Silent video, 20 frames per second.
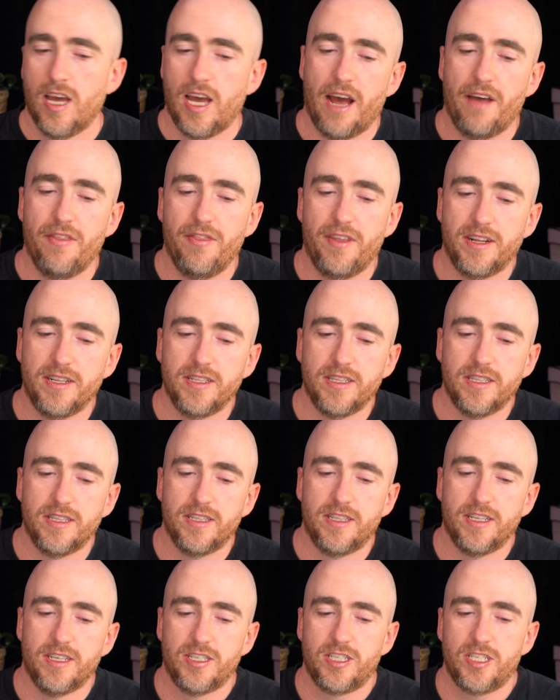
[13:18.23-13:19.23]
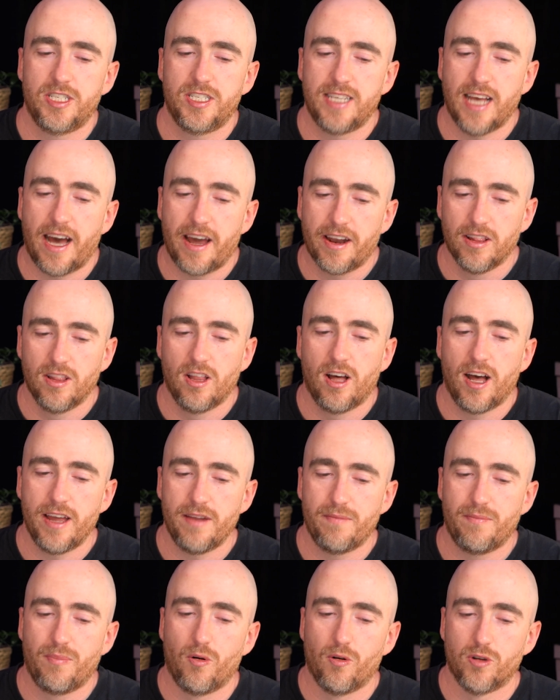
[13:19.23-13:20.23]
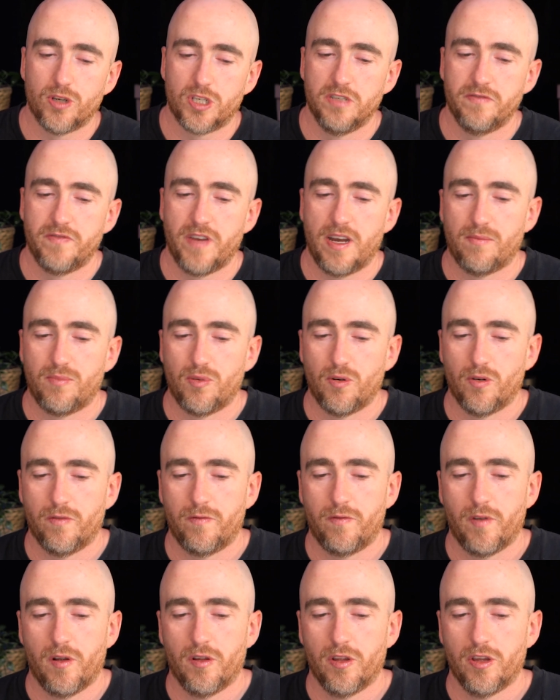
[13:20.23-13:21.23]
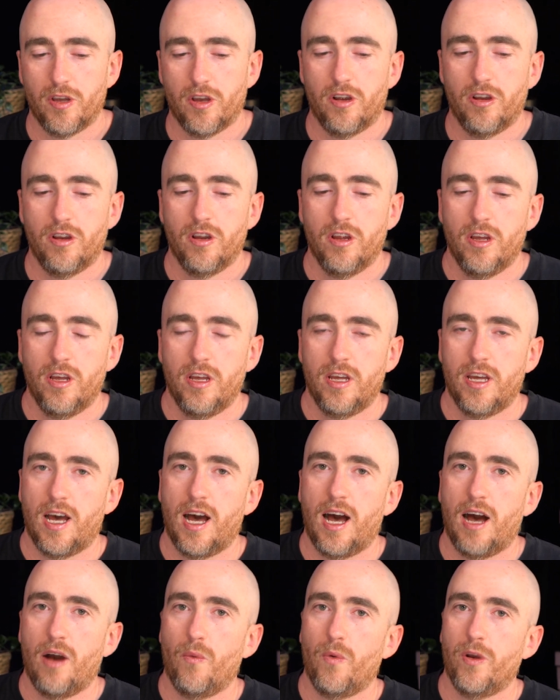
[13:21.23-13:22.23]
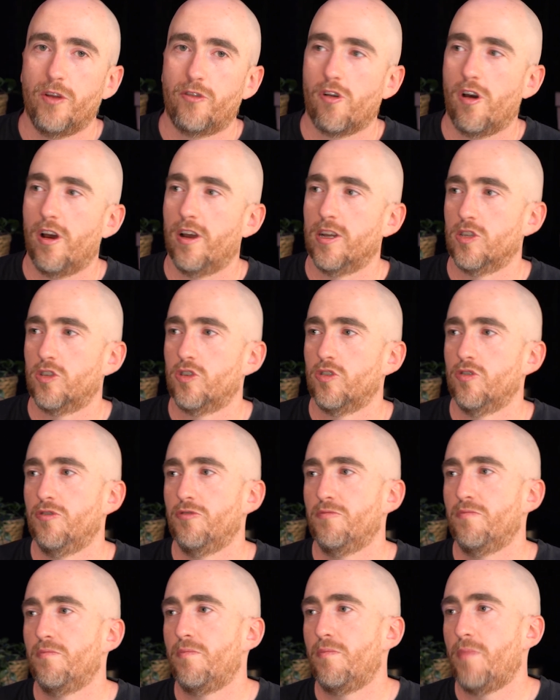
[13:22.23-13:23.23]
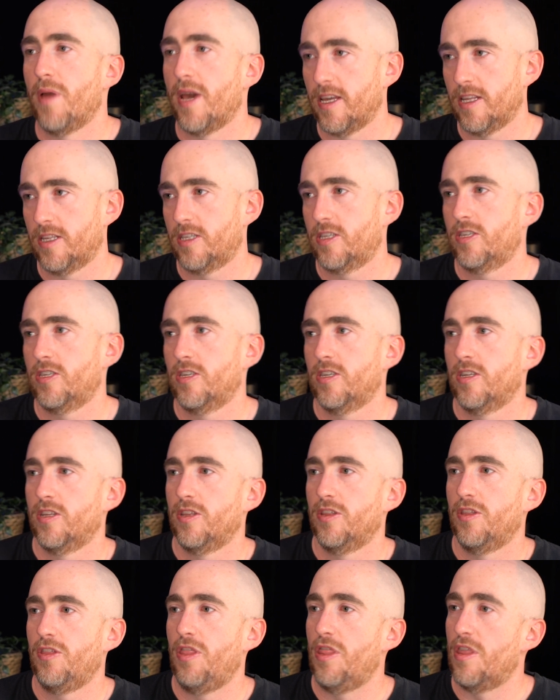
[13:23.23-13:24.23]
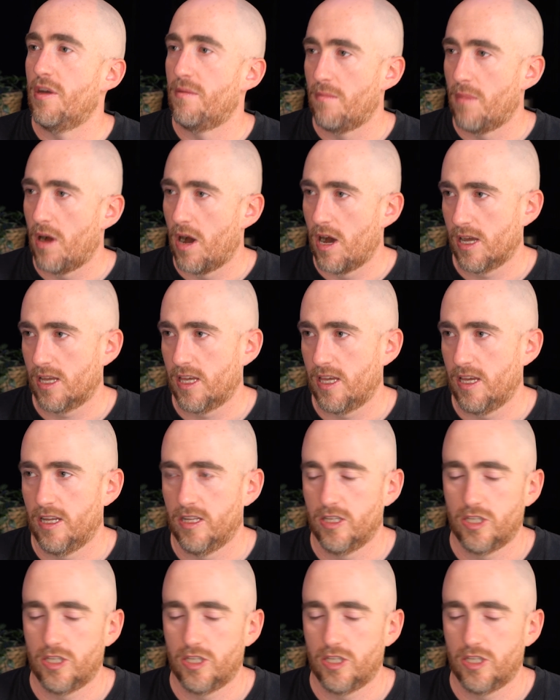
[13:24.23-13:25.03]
And then the satellite portion of our portfolio, we're trying to beat the market.